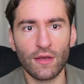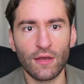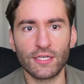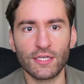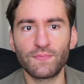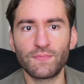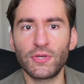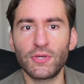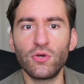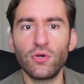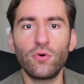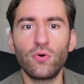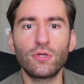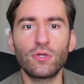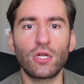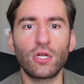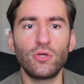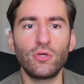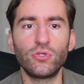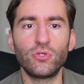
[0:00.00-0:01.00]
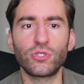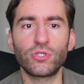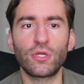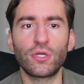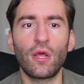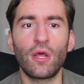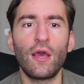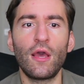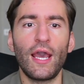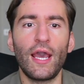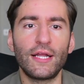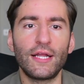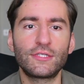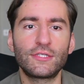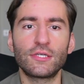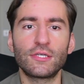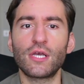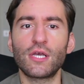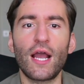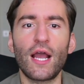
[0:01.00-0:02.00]
It's pure delusion. It's
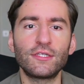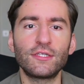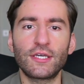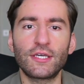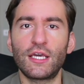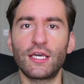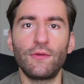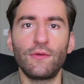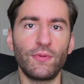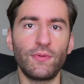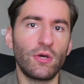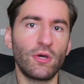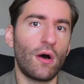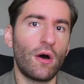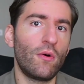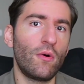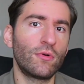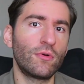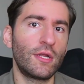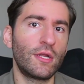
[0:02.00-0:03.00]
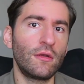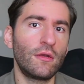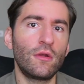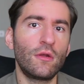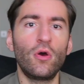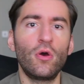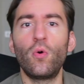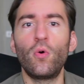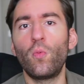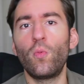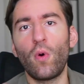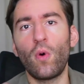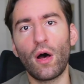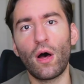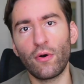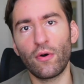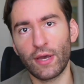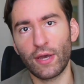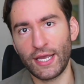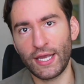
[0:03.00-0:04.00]
designed to keep you holding
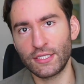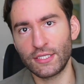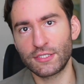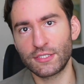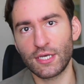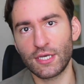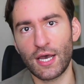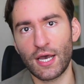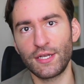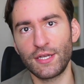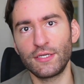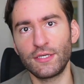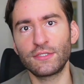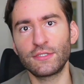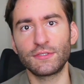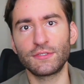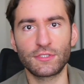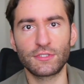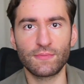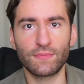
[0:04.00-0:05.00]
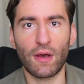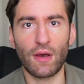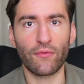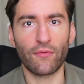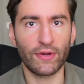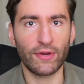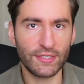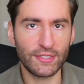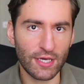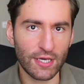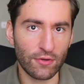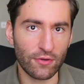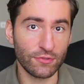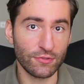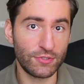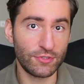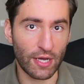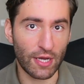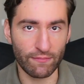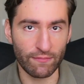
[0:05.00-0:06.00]
while insiders and smart retail
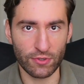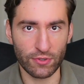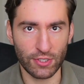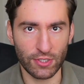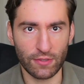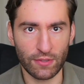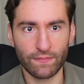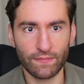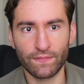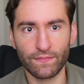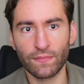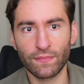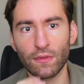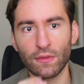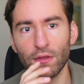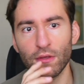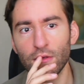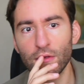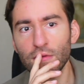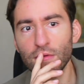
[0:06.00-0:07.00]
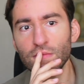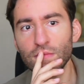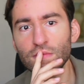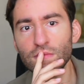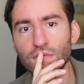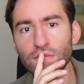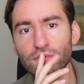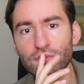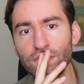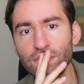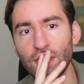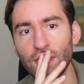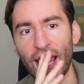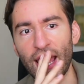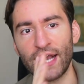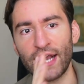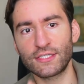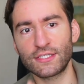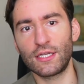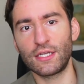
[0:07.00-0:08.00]
dump on you.
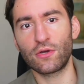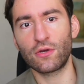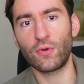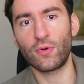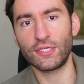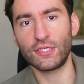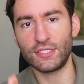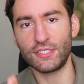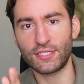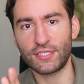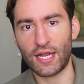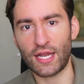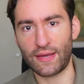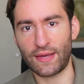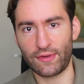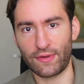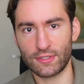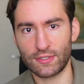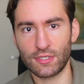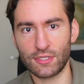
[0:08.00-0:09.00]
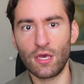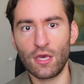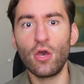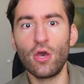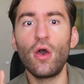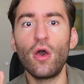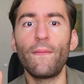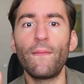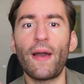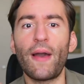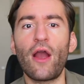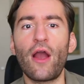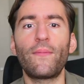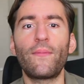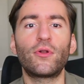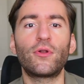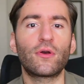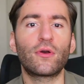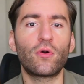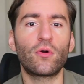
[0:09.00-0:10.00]
Exit liquidity dynamics.
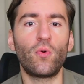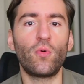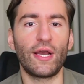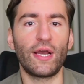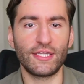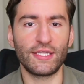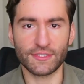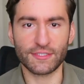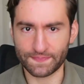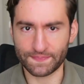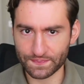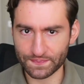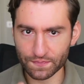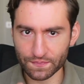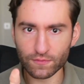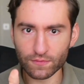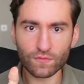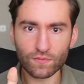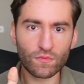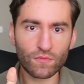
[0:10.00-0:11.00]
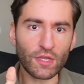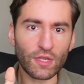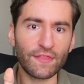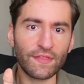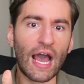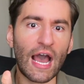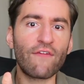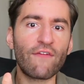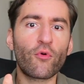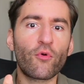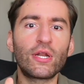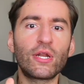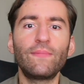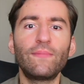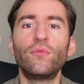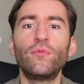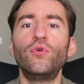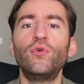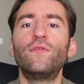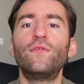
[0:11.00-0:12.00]
Parabolic coins that have already
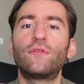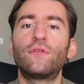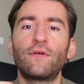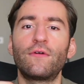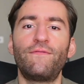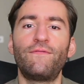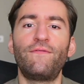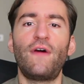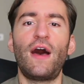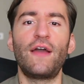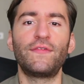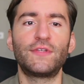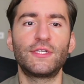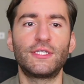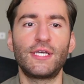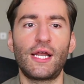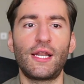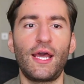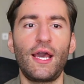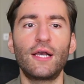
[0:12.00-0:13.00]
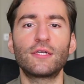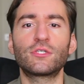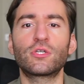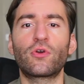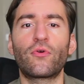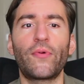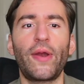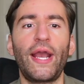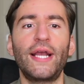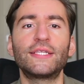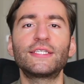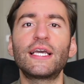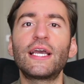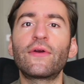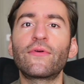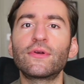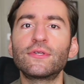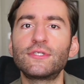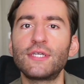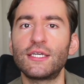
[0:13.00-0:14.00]
moved 5 to 10x create
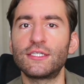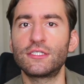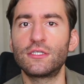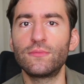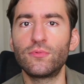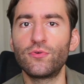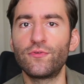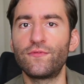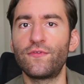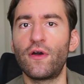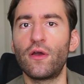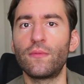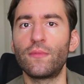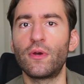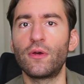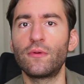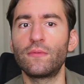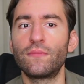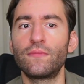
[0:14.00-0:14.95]
irresistible FOMO.